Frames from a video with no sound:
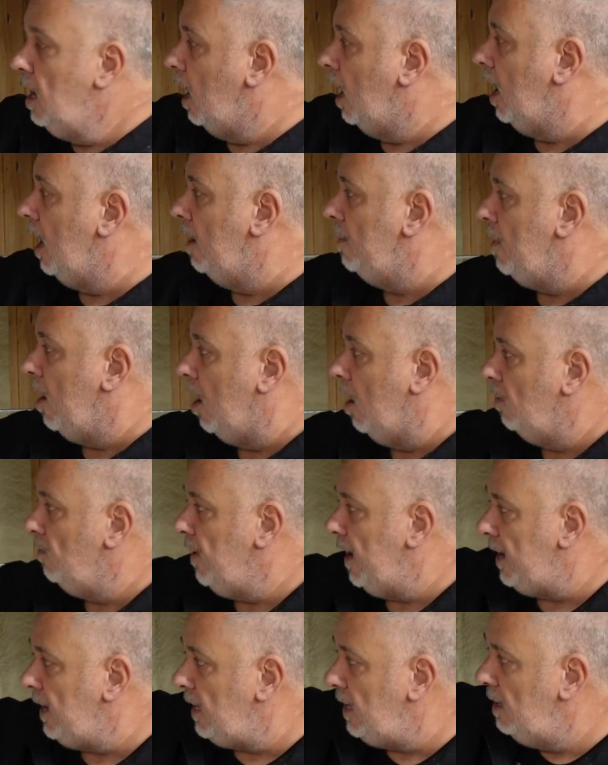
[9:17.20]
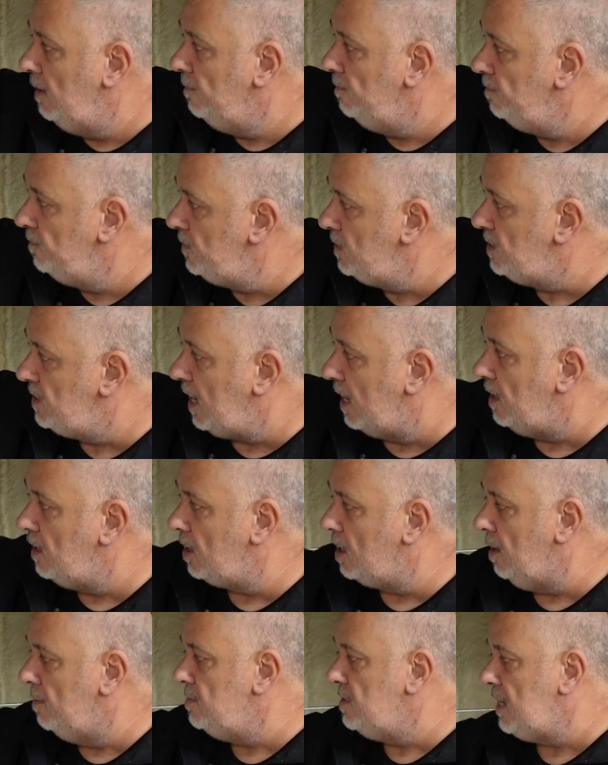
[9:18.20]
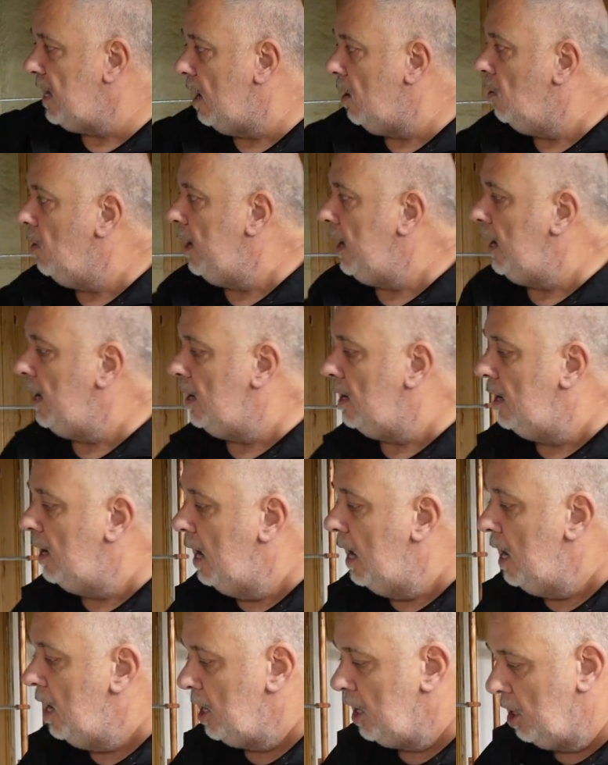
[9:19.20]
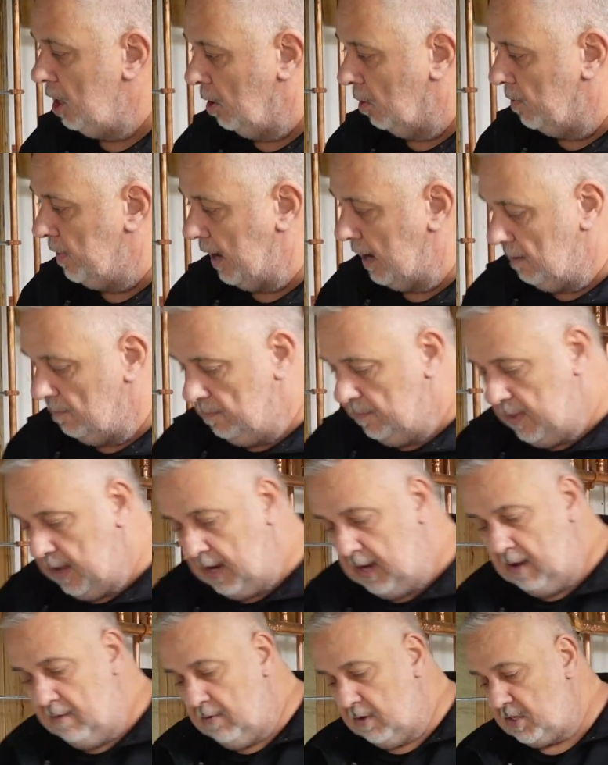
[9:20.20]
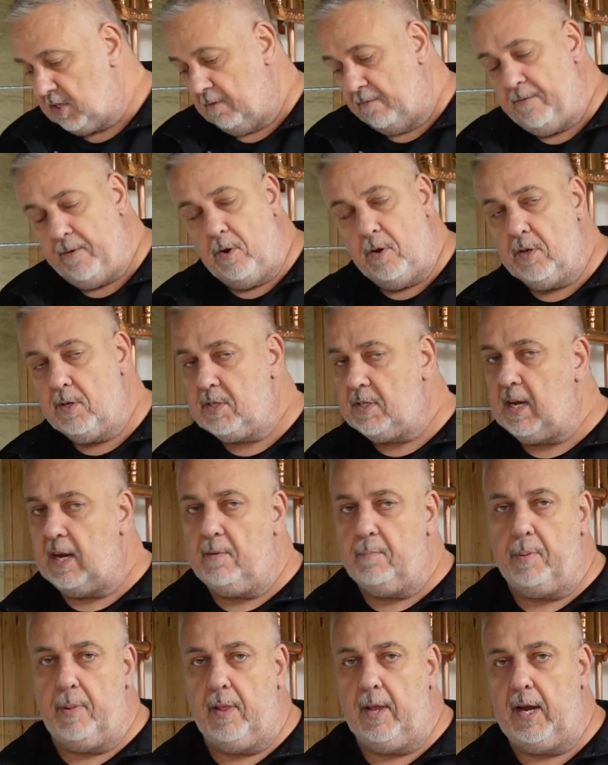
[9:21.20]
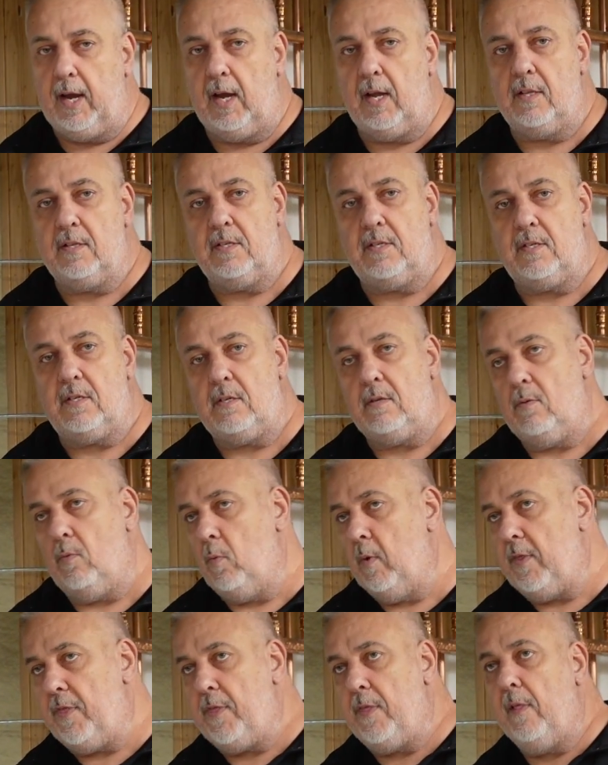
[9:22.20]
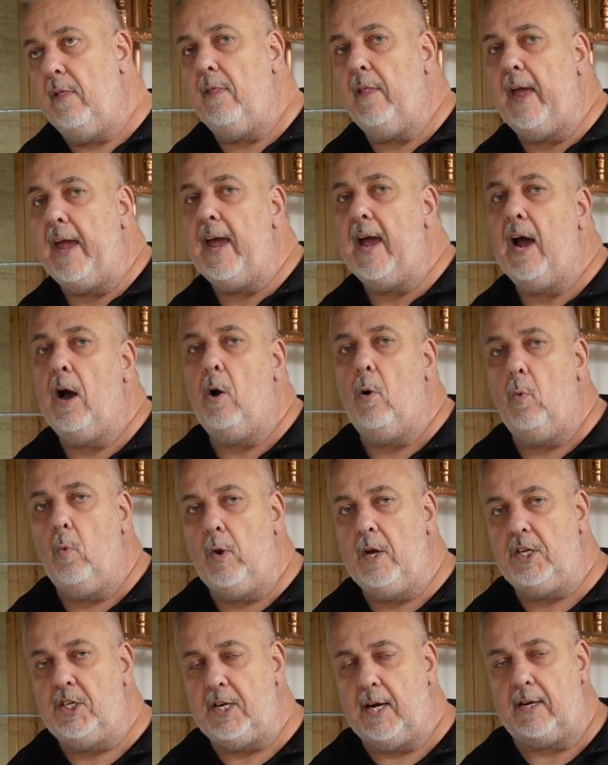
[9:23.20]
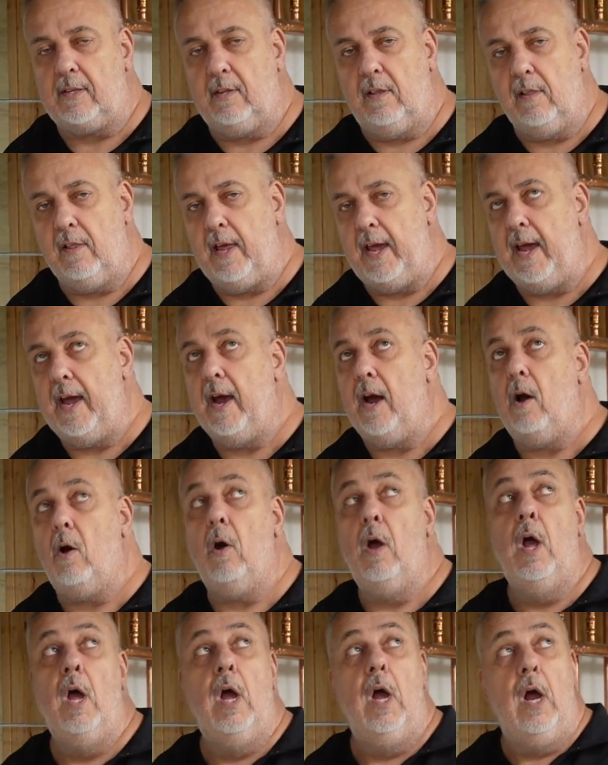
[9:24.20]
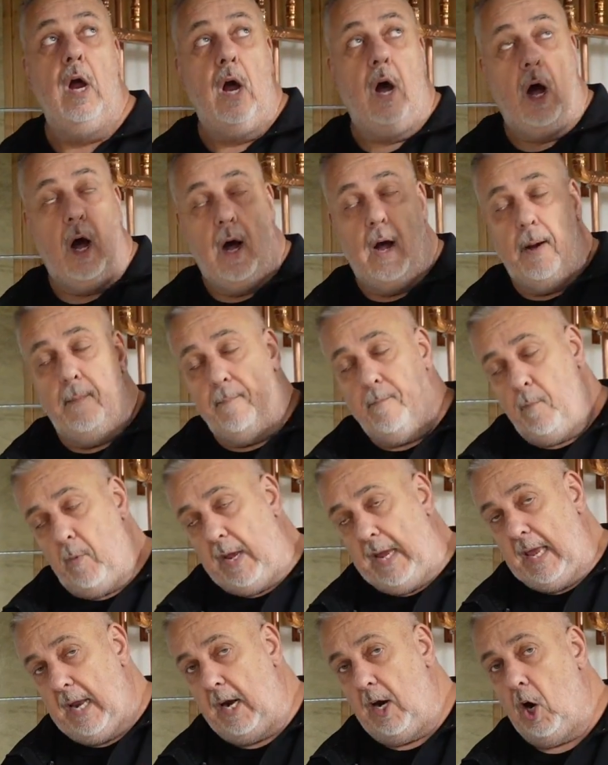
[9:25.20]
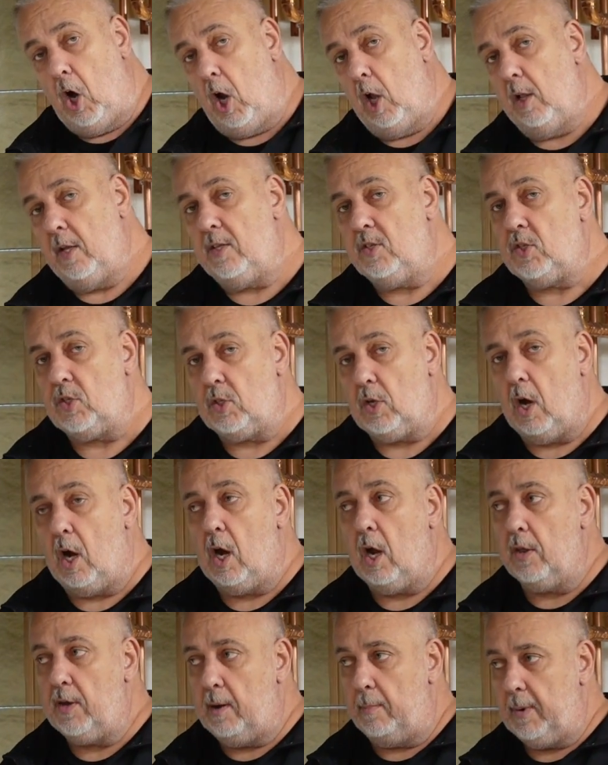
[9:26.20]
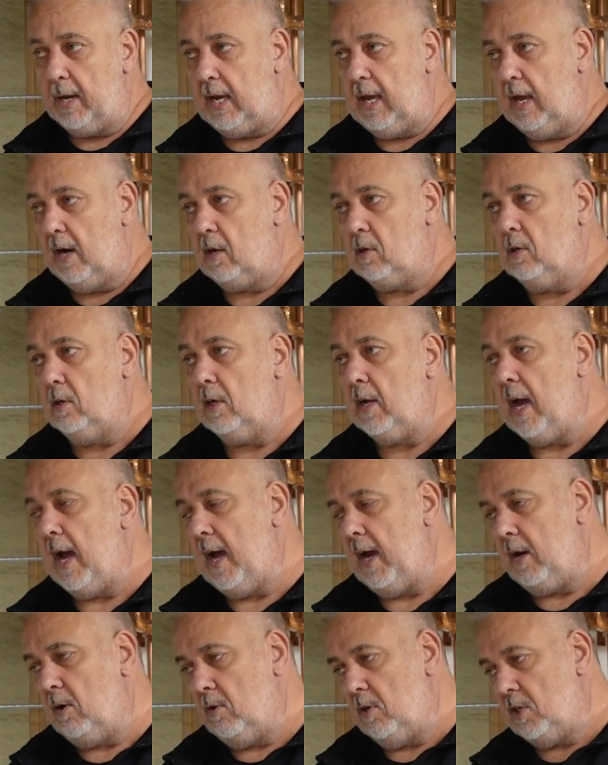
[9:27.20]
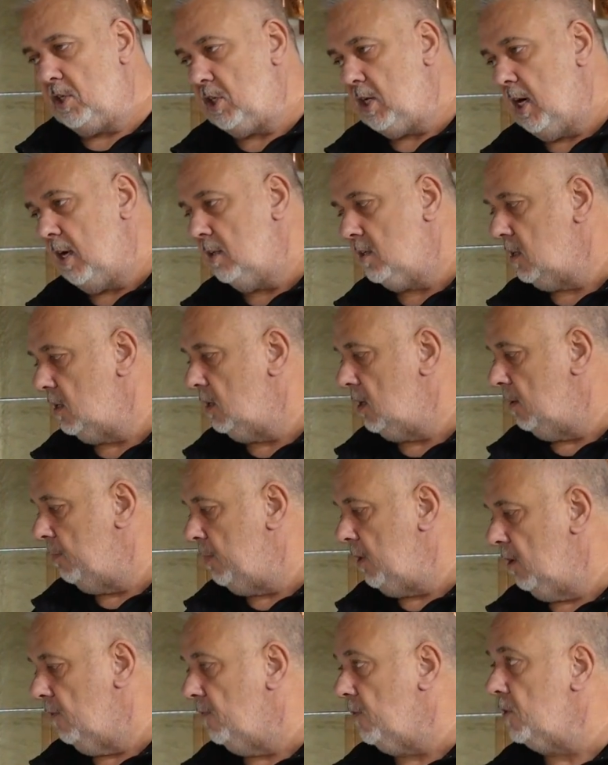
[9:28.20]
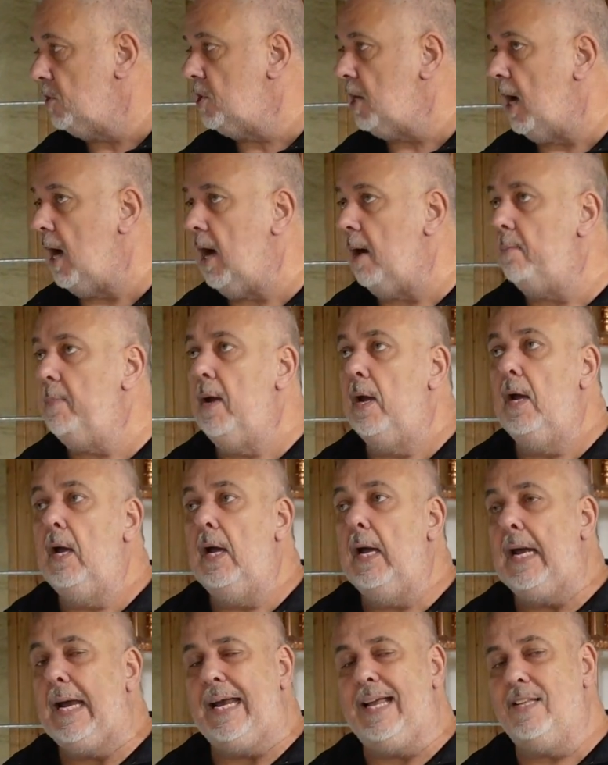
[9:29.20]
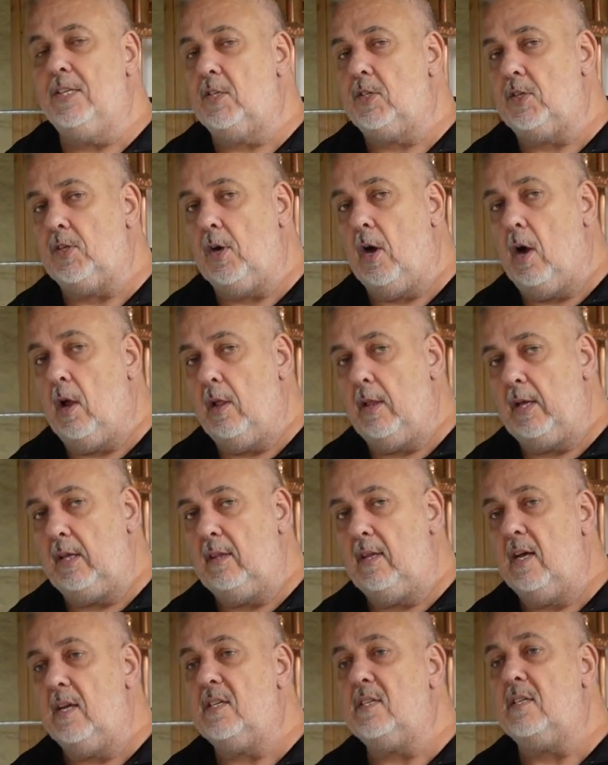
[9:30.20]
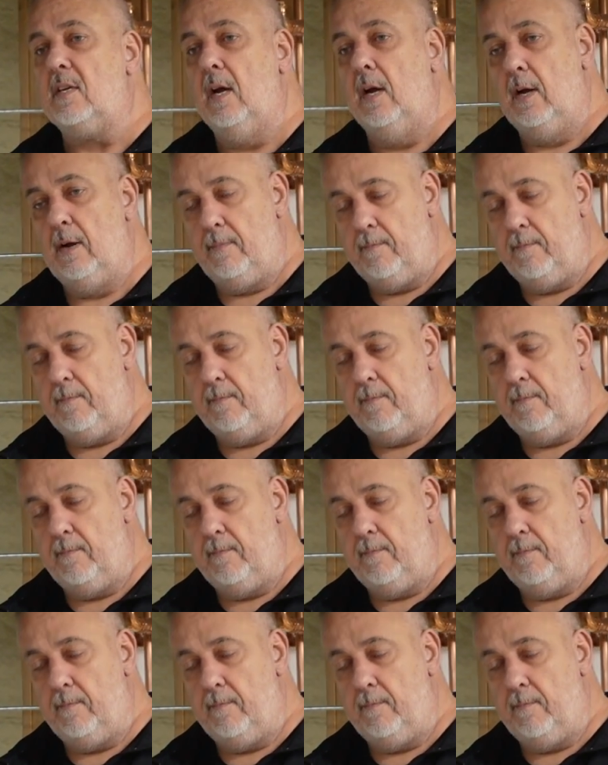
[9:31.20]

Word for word: um, already. Zehnder comes out and you know they they give us a full set of plans with the layout. We check the layout. Um, we get it all installed. Our mechanical guy Chris Johnson did a beautiful job installing this.